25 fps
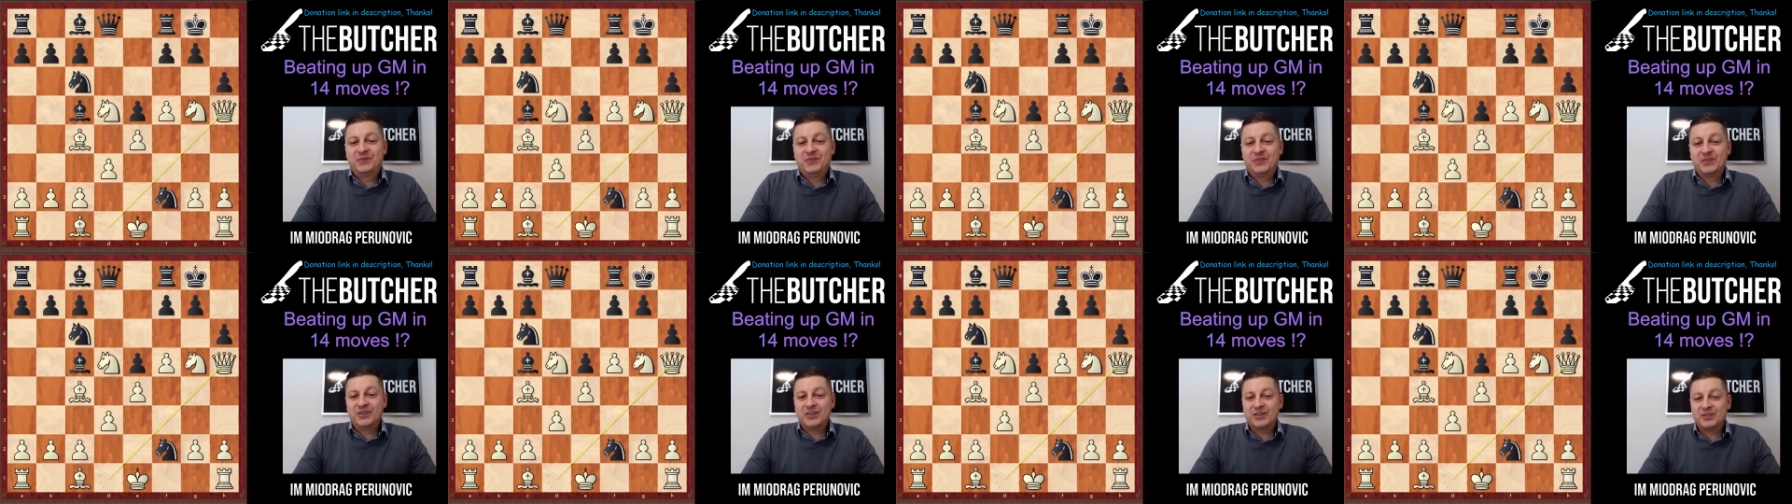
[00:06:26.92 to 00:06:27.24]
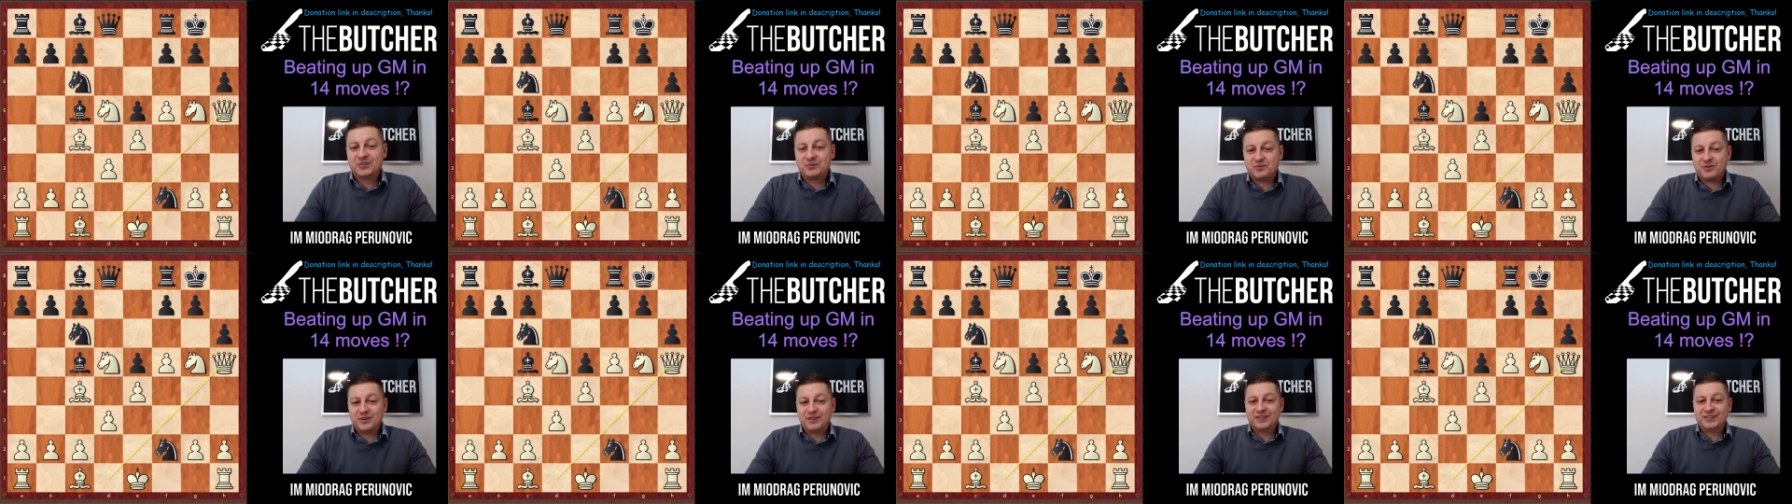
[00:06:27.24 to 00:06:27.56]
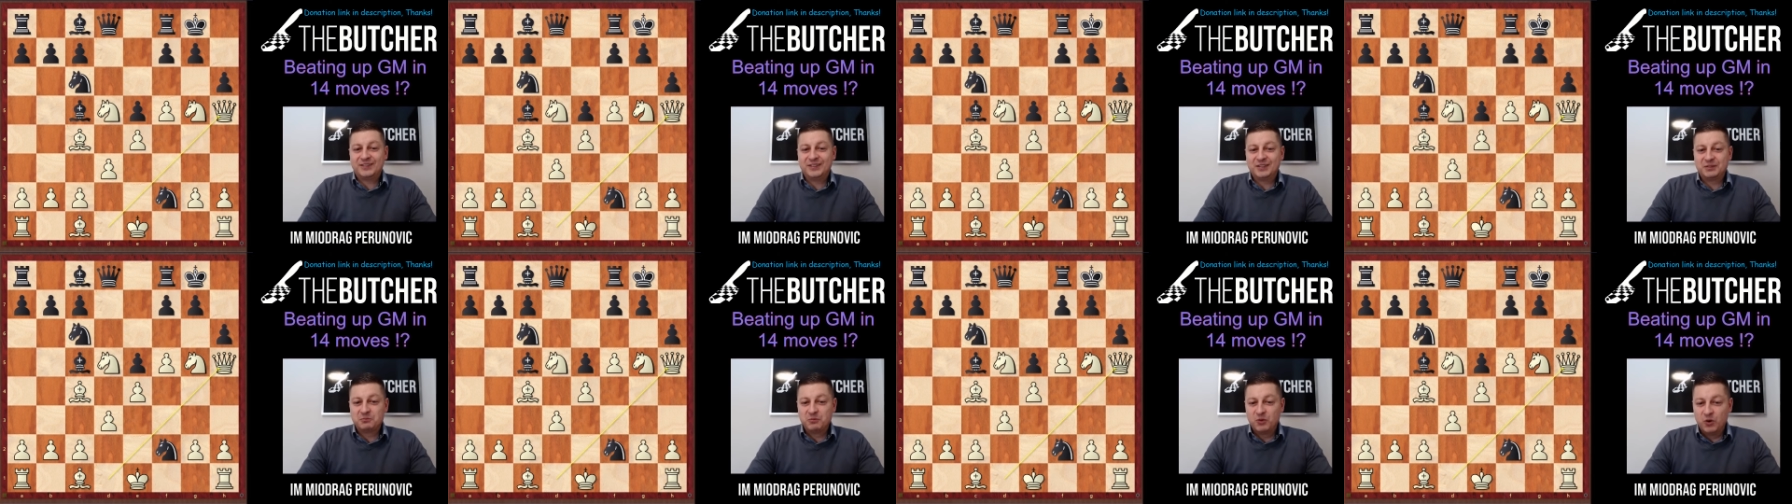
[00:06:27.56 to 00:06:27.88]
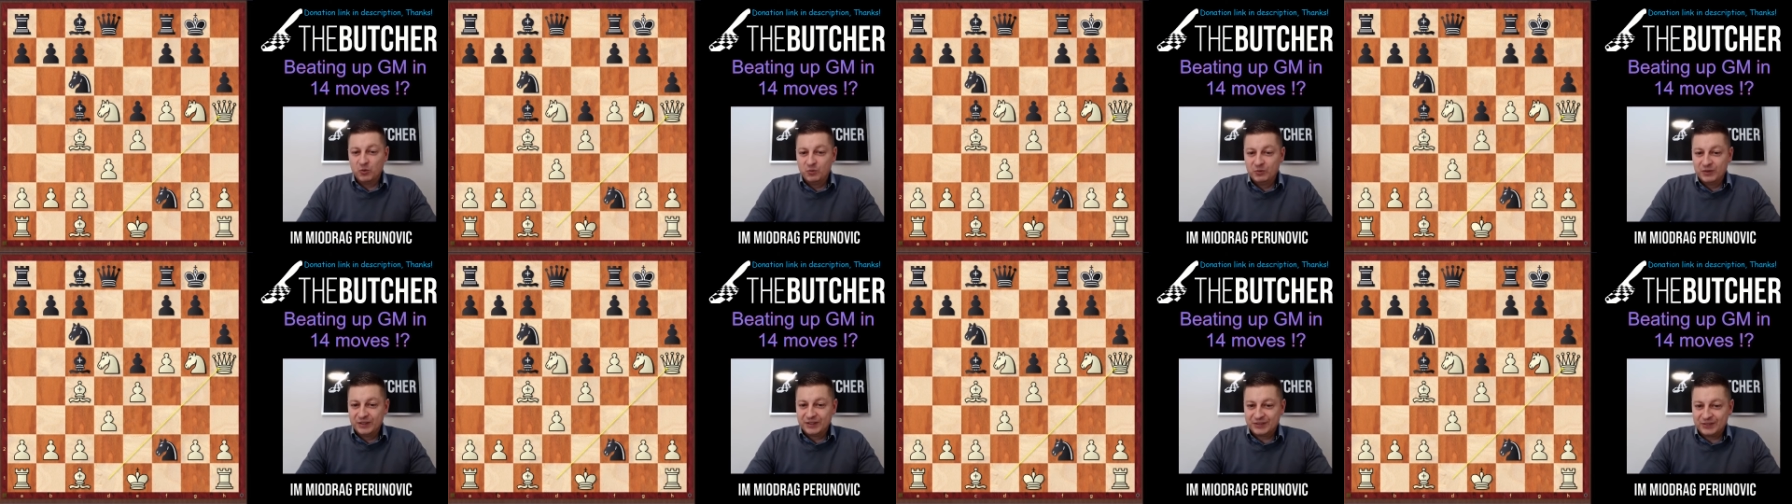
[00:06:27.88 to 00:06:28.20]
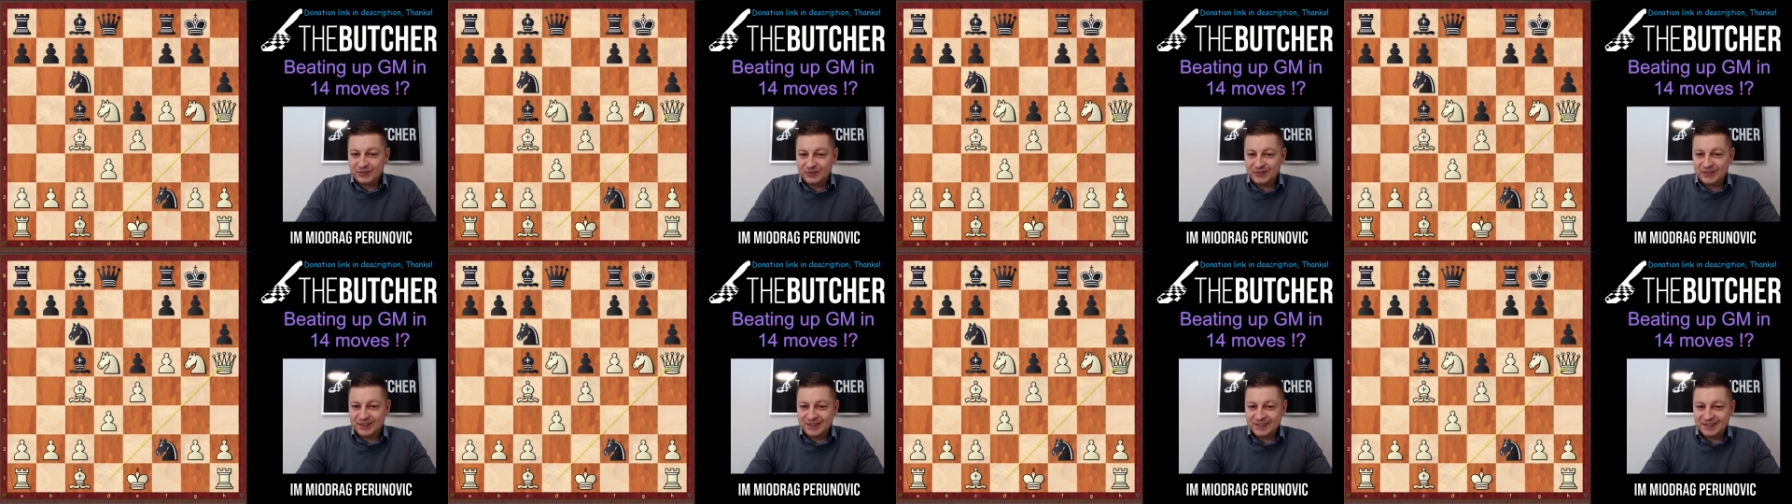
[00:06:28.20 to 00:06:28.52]
very interesting
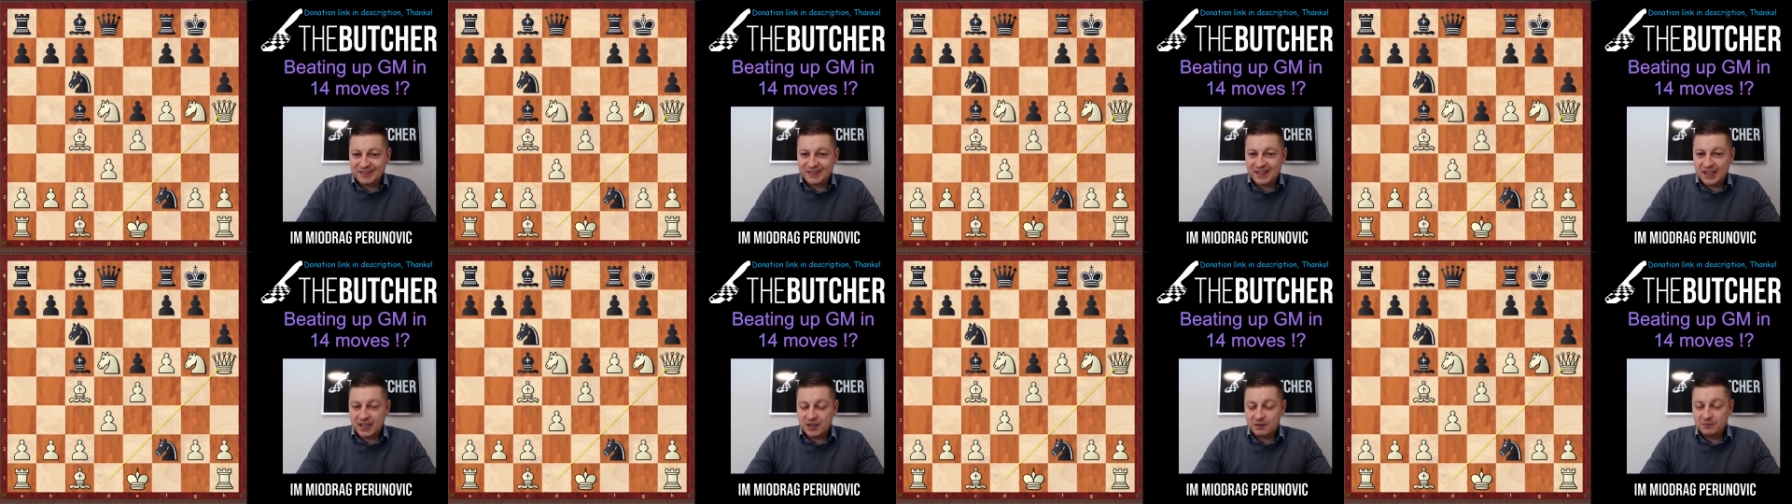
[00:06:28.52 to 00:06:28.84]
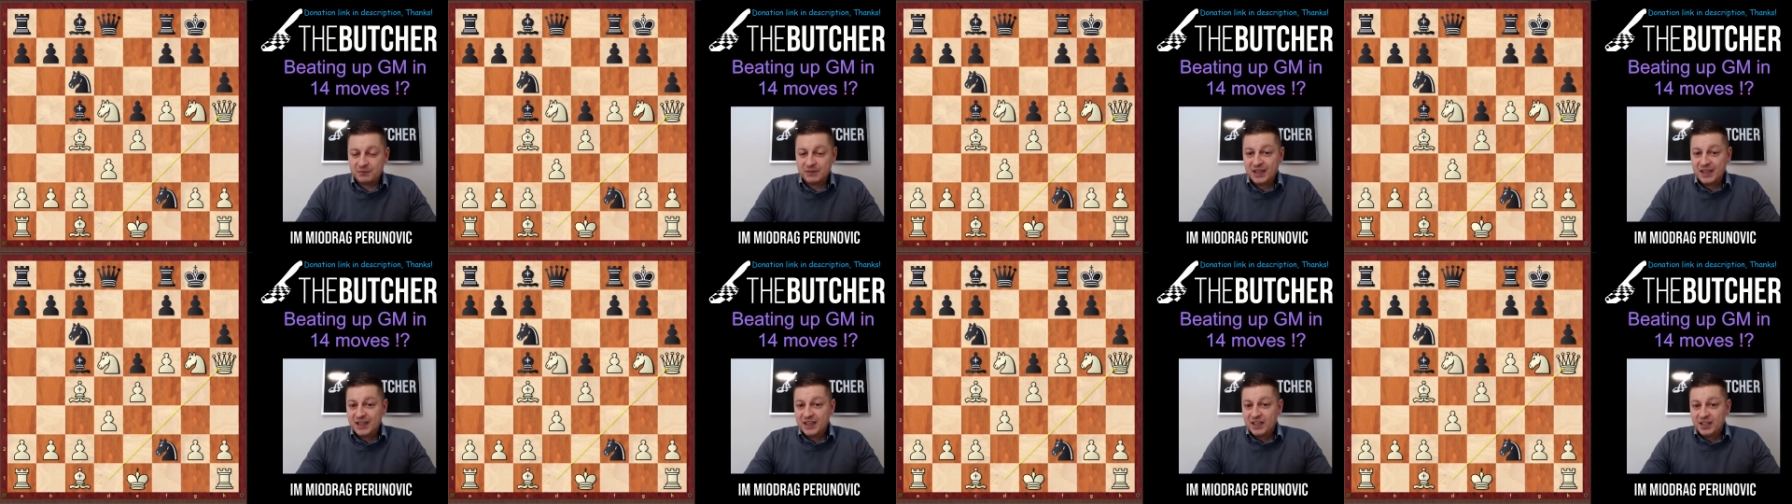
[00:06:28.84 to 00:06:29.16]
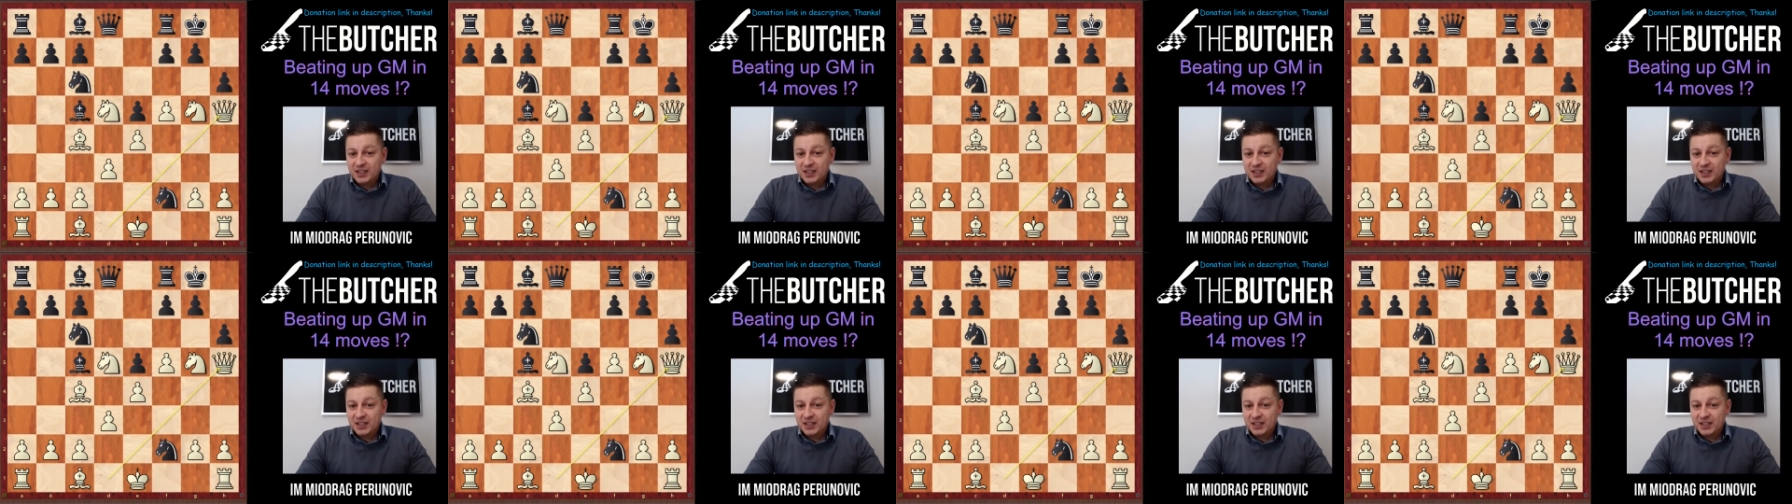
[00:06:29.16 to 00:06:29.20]
moment of this game.